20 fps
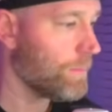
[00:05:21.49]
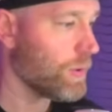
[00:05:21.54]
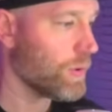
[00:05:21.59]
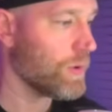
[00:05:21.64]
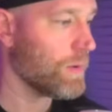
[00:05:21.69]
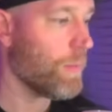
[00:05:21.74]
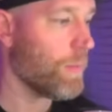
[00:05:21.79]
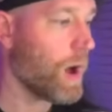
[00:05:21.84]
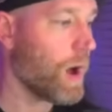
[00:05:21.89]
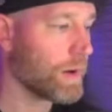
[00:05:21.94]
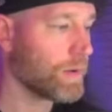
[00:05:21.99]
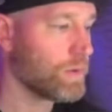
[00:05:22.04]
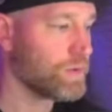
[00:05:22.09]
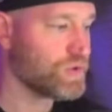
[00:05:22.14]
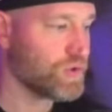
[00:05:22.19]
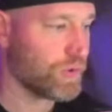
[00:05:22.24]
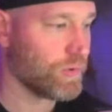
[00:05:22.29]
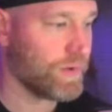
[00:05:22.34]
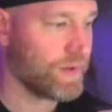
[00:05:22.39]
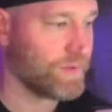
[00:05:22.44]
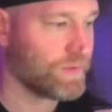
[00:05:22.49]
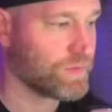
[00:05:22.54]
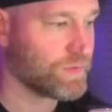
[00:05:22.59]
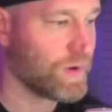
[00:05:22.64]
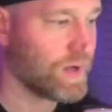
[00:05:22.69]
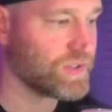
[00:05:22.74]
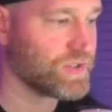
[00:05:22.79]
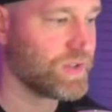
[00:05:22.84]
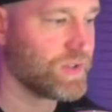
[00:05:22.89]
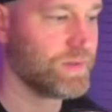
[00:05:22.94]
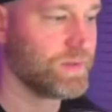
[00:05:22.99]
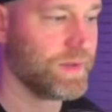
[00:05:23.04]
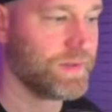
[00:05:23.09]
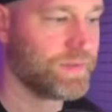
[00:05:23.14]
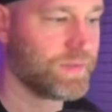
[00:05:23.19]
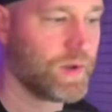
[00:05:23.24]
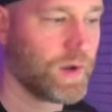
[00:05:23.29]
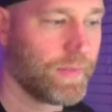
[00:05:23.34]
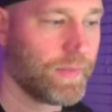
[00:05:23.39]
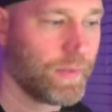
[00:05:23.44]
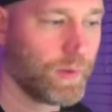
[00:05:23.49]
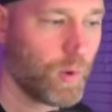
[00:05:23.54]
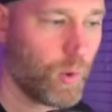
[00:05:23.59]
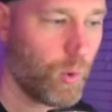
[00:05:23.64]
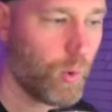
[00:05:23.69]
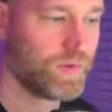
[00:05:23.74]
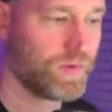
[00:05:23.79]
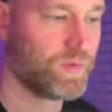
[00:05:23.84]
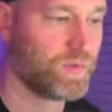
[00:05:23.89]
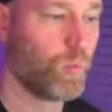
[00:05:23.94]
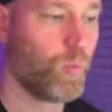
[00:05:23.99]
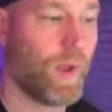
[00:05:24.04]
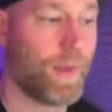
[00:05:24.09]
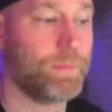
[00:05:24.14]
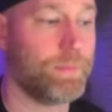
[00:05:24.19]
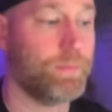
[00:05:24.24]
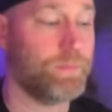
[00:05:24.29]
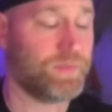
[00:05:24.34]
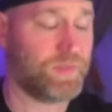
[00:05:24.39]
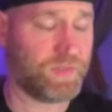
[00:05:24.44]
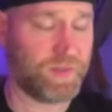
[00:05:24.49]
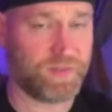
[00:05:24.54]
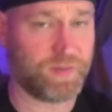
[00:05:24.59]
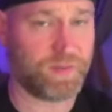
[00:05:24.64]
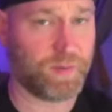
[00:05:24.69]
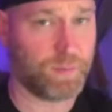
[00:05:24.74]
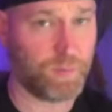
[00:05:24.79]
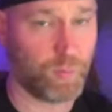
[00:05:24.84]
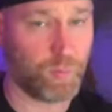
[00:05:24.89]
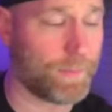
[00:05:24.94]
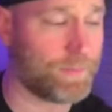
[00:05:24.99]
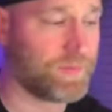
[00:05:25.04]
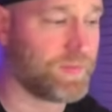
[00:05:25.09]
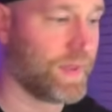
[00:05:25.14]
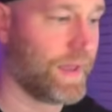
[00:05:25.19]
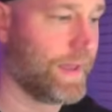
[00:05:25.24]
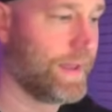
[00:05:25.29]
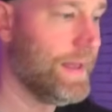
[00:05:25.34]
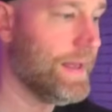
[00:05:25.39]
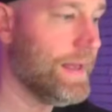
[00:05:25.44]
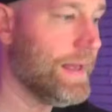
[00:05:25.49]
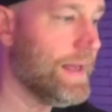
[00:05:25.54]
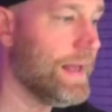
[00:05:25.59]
per model jury instruction listed on the court's web system's website.